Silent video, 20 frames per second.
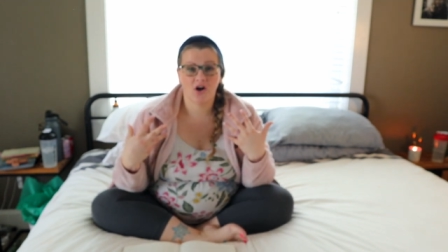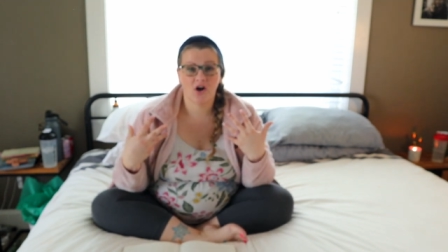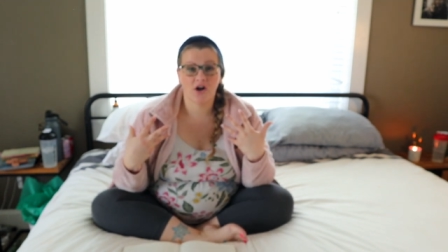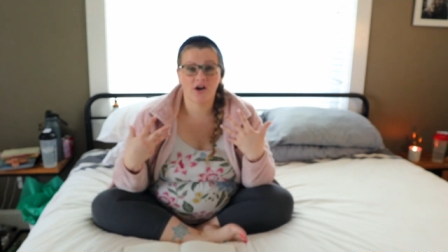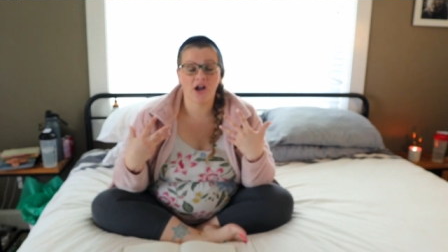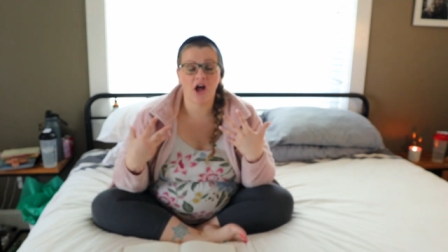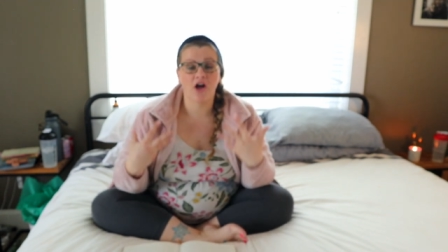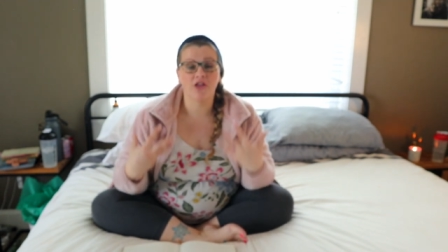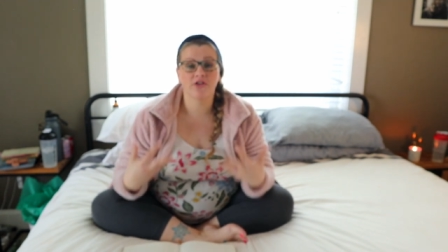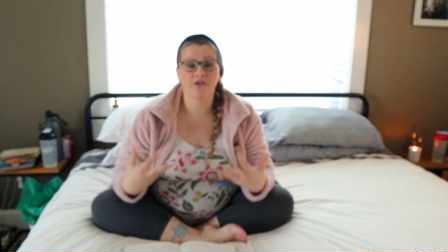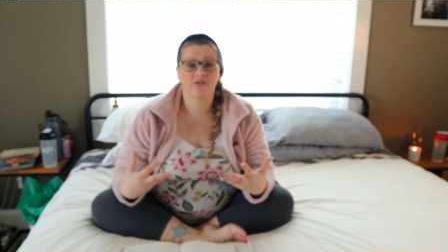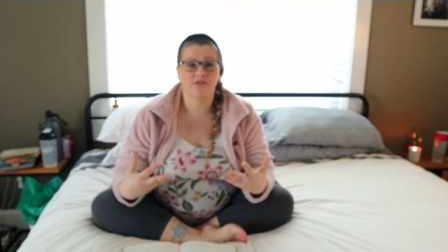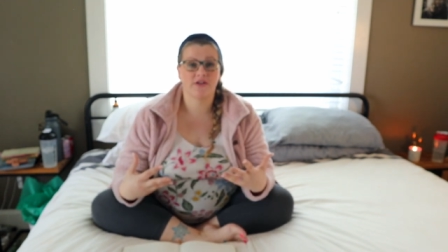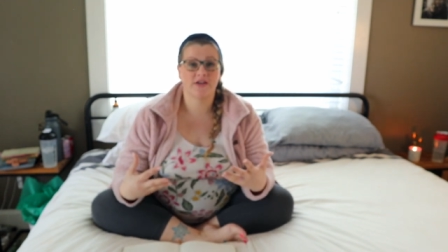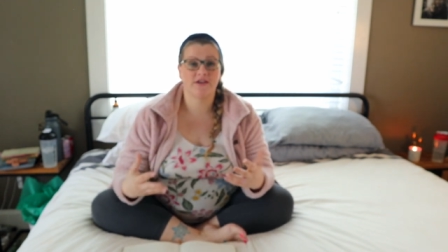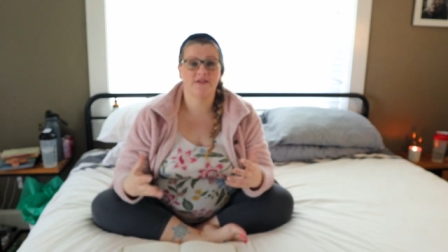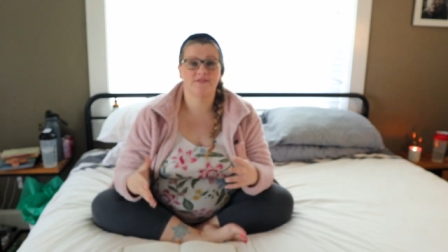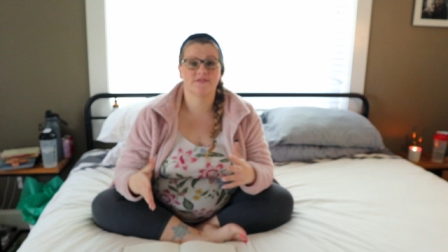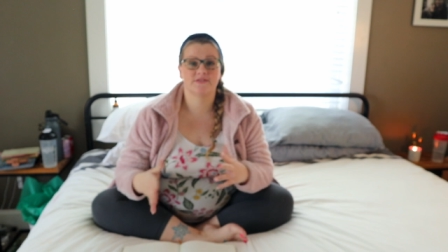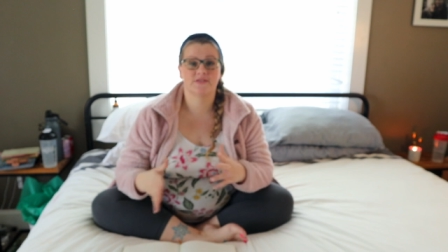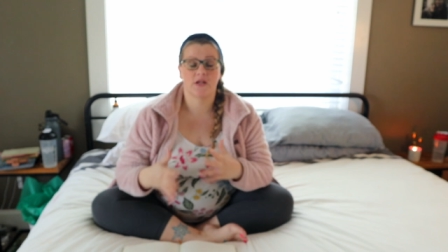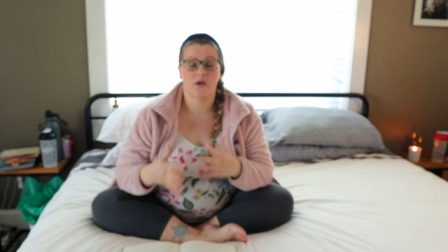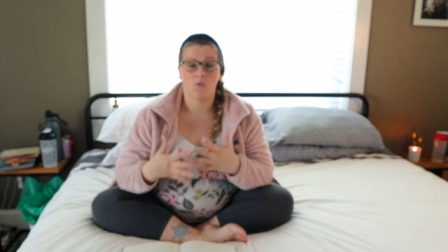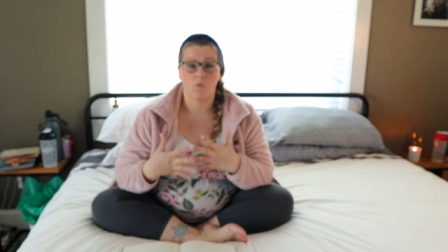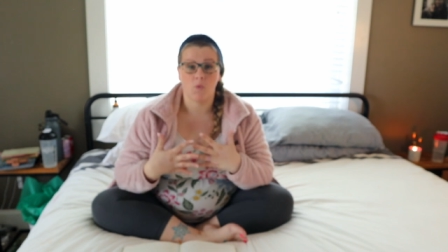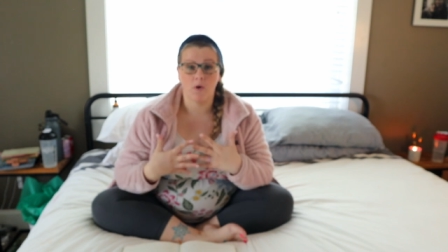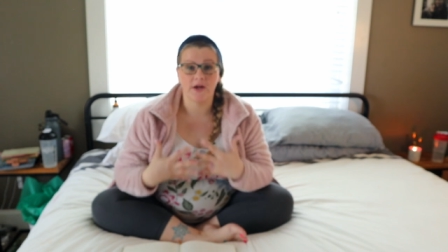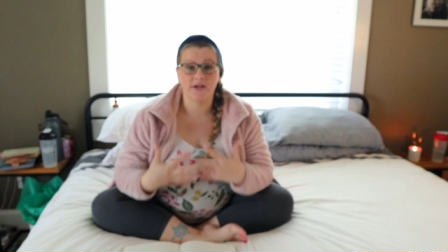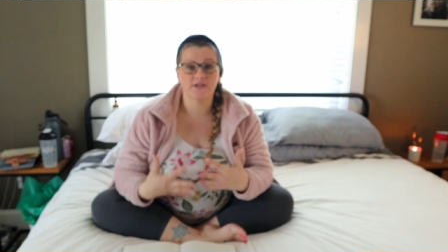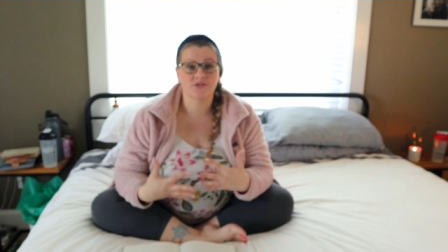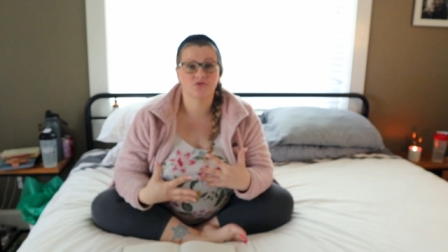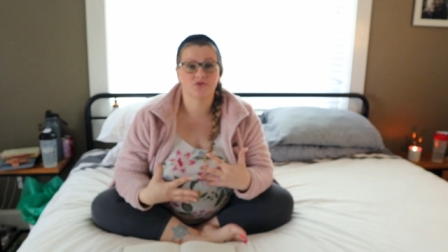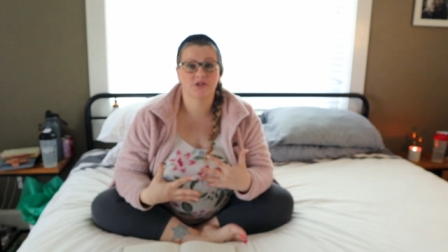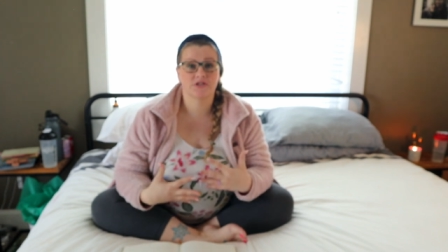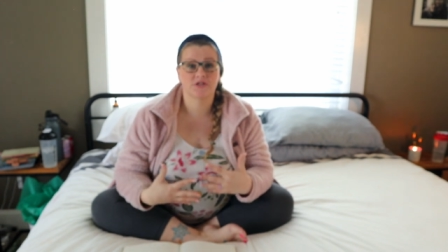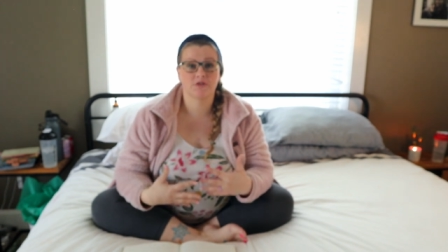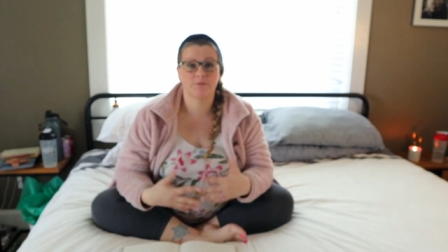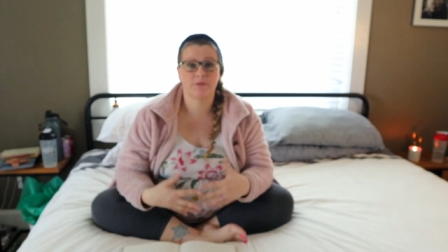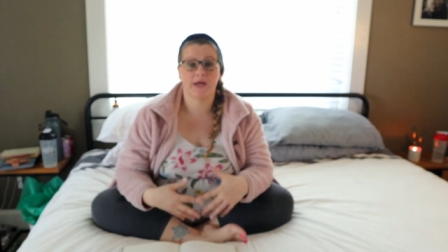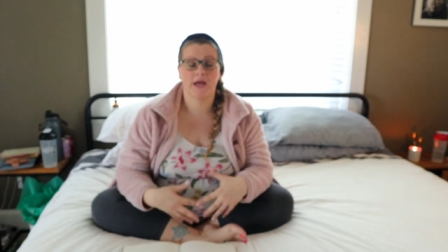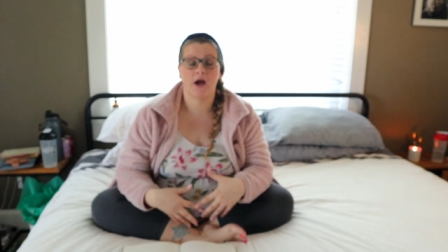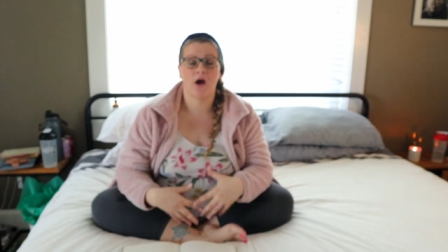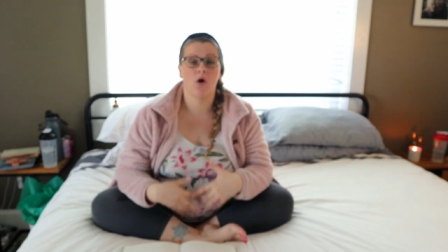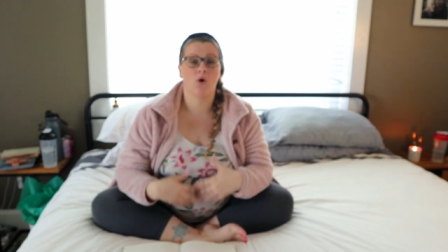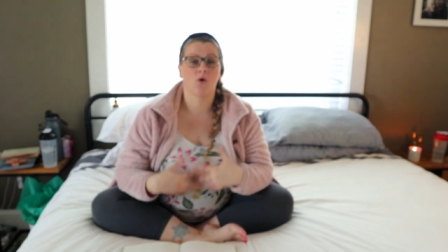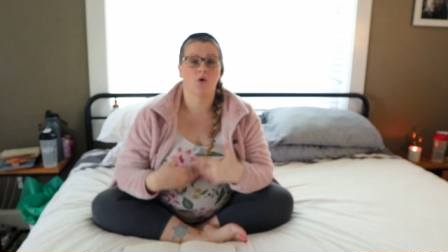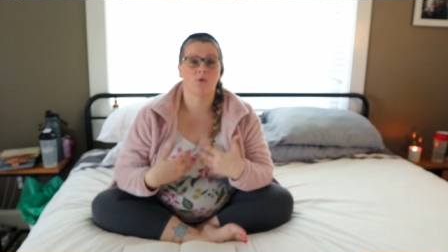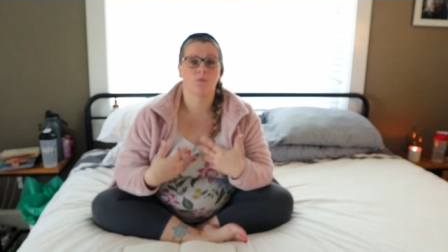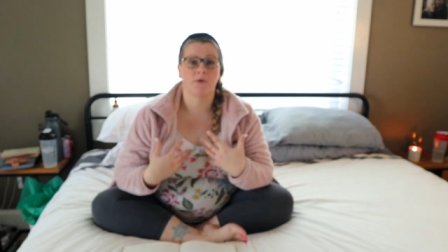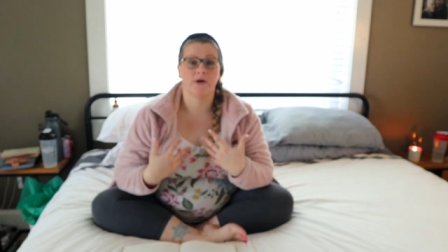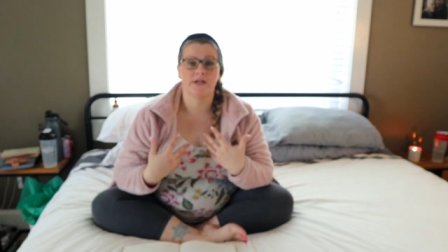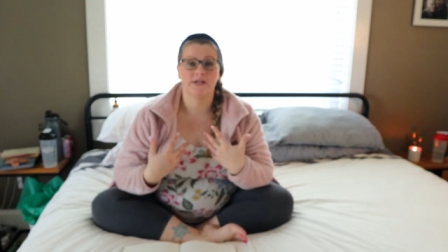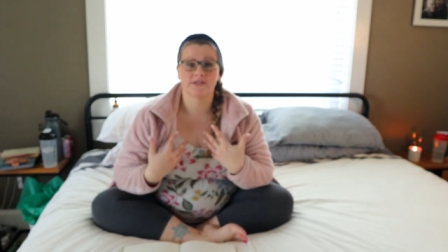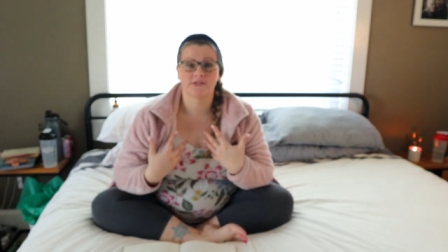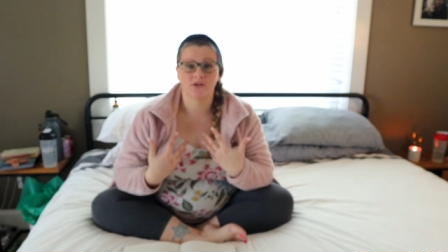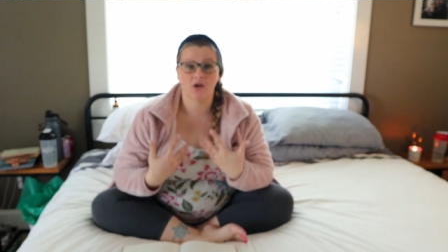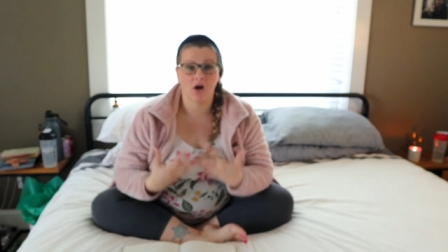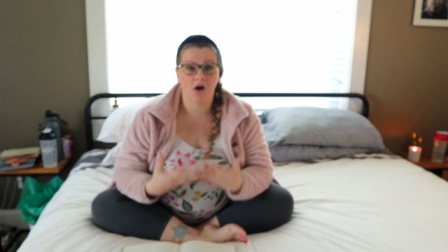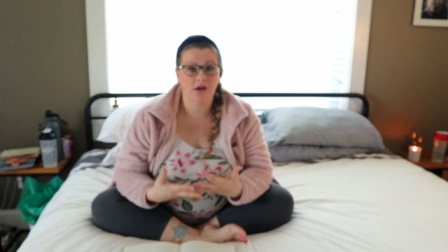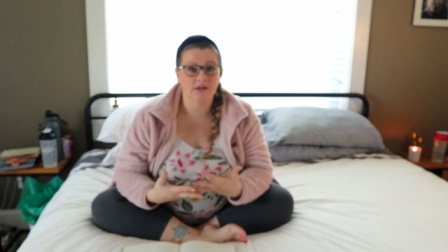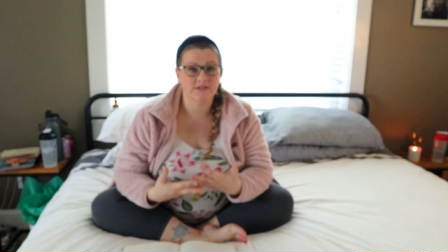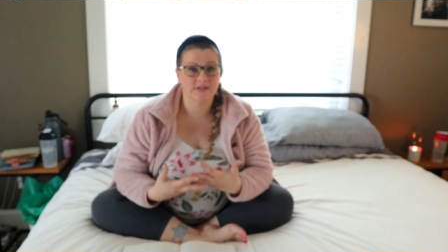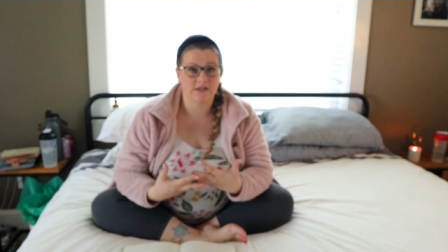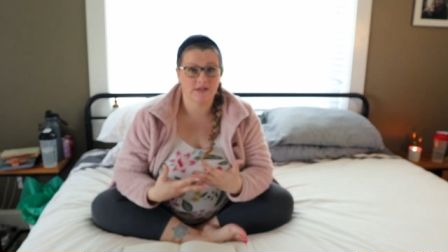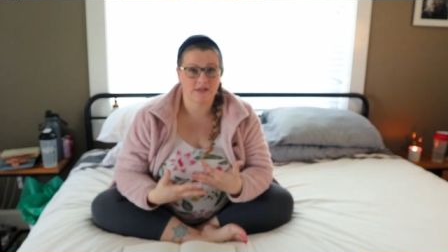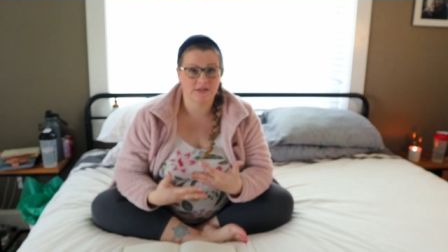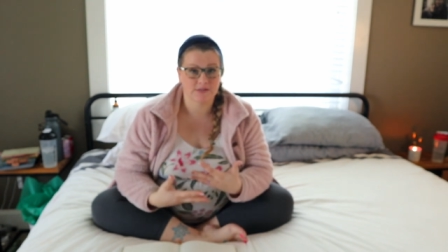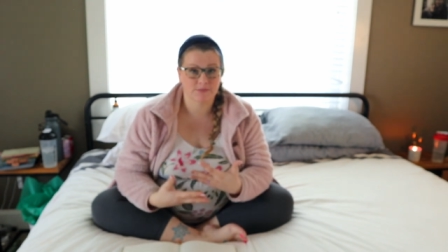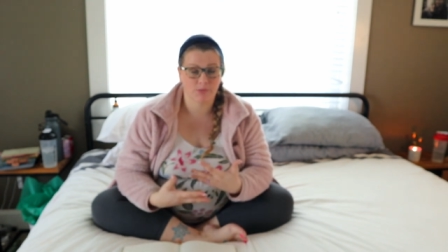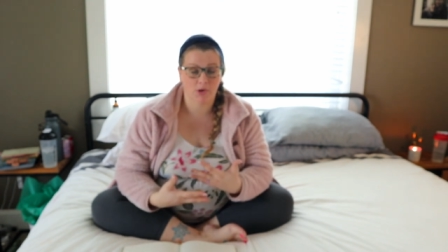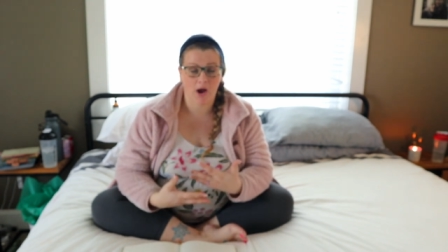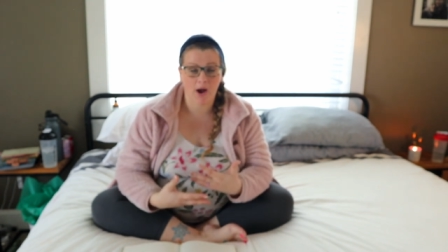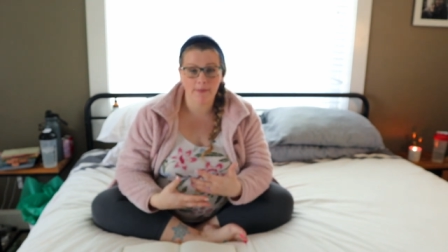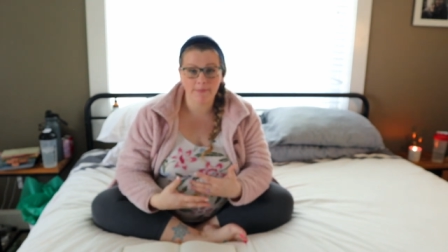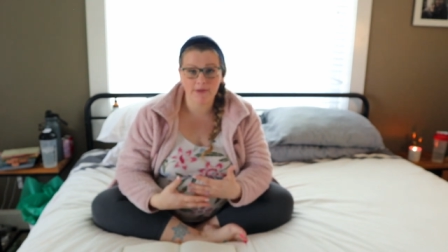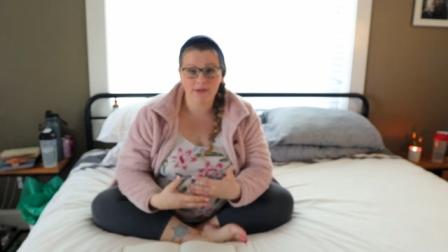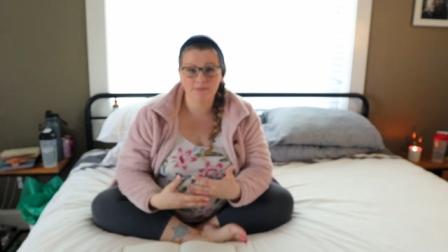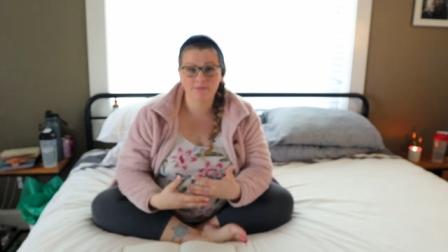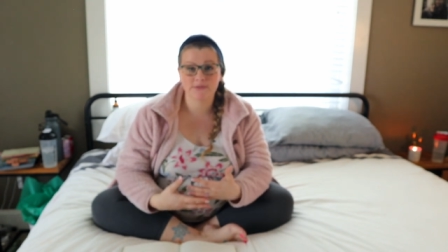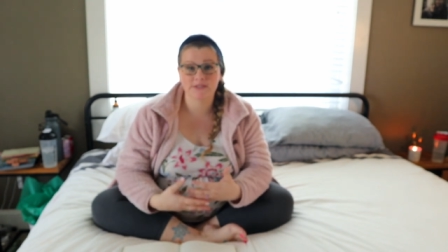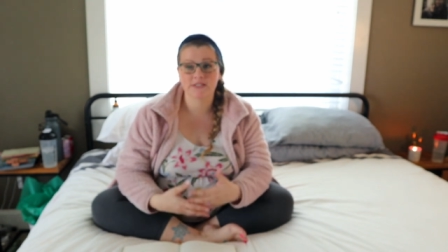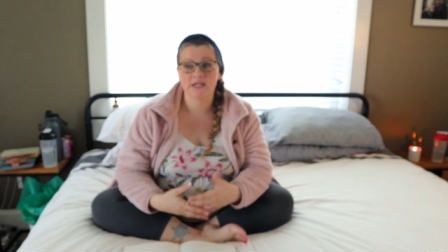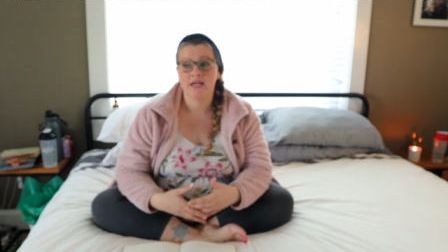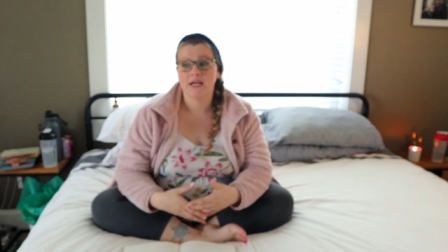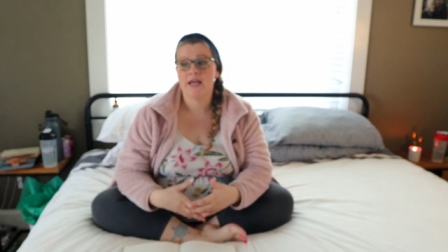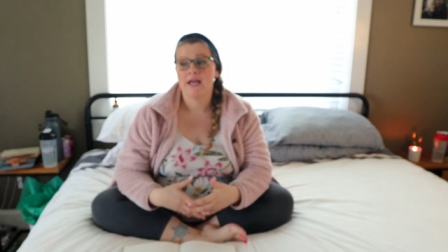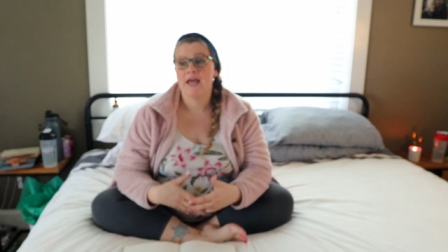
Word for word: on other things than what is stressing me out or what is causing these problems.